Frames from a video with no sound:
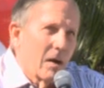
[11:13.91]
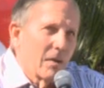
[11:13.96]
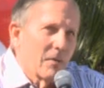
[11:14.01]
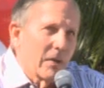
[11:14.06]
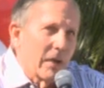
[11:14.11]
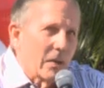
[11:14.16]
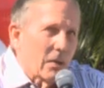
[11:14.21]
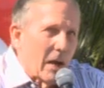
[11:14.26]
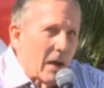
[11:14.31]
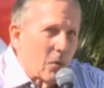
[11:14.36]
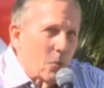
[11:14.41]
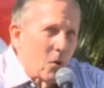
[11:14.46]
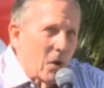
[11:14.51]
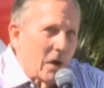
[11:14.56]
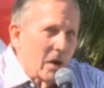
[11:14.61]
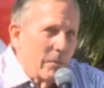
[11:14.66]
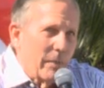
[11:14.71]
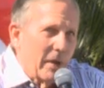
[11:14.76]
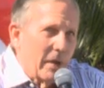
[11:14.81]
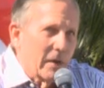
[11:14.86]
they
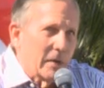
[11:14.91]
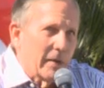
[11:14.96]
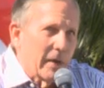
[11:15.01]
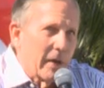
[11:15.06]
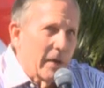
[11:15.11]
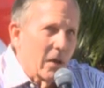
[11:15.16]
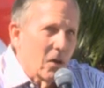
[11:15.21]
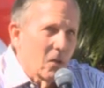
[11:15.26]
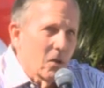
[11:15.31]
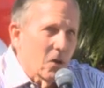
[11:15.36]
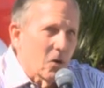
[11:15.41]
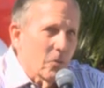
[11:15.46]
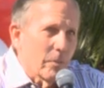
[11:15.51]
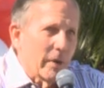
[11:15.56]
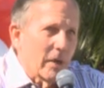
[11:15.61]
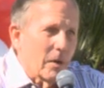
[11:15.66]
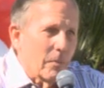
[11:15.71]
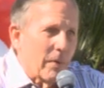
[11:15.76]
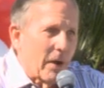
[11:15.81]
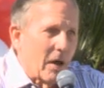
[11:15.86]
wanted me to tell you a little
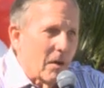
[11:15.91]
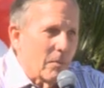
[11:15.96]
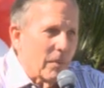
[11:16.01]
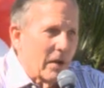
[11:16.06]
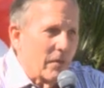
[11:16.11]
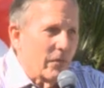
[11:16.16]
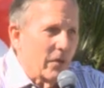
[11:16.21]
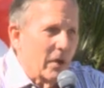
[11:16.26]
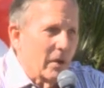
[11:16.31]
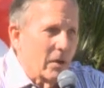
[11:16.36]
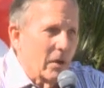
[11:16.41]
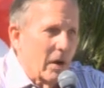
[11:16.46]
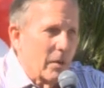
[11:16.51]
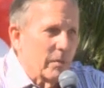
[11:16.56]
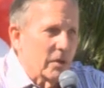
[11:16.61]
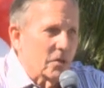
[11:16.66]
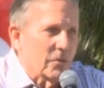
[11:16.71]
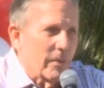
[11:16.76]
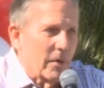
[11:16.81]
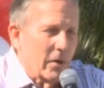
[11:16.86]
bit about my
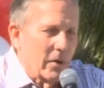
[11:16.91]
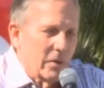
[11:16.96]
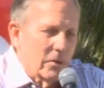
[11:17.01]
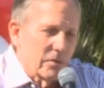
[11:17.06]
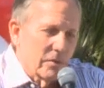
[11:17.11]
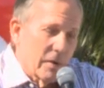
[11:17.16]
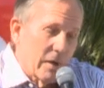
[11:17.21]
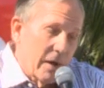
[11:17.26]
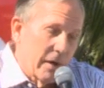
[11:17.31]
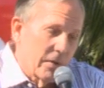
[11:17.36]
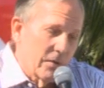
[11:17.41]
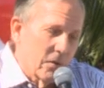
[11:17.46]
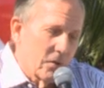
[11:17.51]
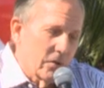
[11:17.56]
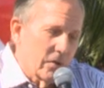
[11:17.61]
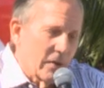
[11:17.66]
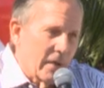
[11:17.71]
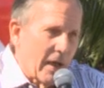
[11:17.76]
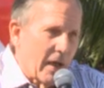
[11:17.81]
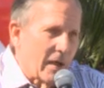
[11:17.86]
Vietnam experience. I
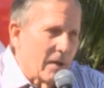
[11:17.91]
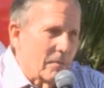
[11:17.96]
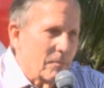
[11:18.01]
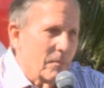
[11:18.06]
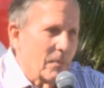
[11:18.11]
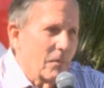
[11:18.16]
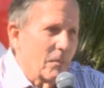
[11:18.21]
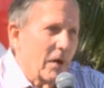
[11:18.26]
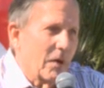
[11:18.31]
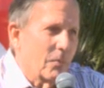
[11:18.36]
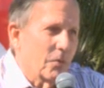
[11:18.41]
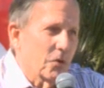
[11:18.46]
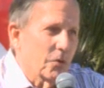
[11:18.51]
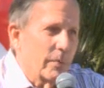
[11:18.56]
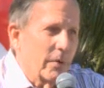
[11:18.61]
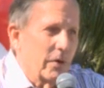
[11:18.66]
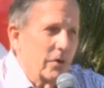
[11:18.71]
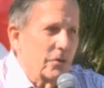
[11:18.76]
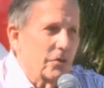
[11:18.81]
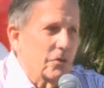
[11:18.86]
told you that. My
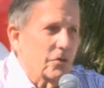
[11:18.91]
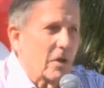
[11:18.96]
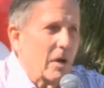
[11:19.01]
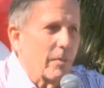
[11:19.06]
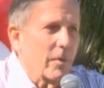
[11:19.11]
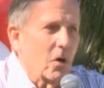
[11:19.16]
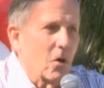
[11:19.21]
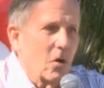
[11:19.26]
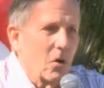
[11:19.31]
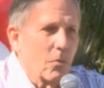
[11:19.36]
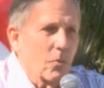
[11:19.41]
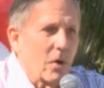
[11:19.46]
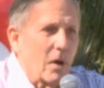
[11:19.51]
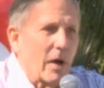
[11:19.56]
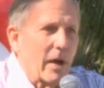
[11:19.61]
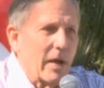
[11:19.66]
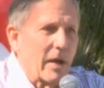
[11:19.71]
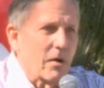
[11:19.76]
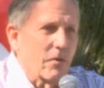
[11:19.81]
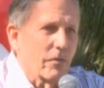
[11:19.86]
experience is coming home.
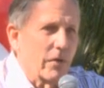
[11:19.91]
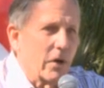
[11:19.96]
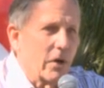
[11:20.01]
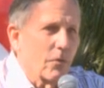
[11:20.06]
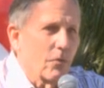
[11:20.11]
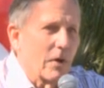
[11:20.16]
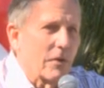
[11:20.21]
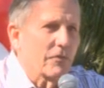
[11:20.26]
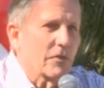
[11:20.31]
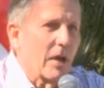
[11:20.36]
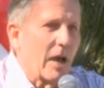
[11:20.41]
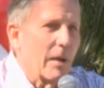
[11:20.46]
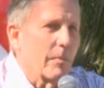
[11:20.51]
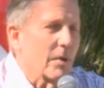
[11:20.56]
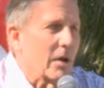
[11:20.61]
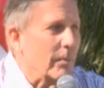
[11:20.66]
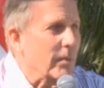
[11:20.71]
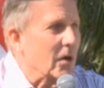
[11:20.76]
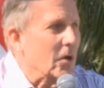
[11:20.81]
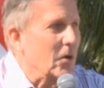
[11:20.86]
I had a very rough time
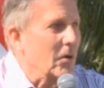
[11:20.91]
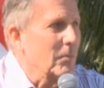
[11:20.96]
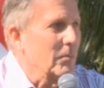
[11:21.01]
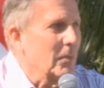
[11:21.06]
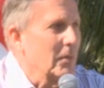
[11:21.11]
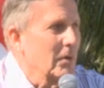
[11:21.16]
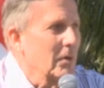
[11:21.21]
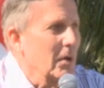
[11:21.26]
coming home.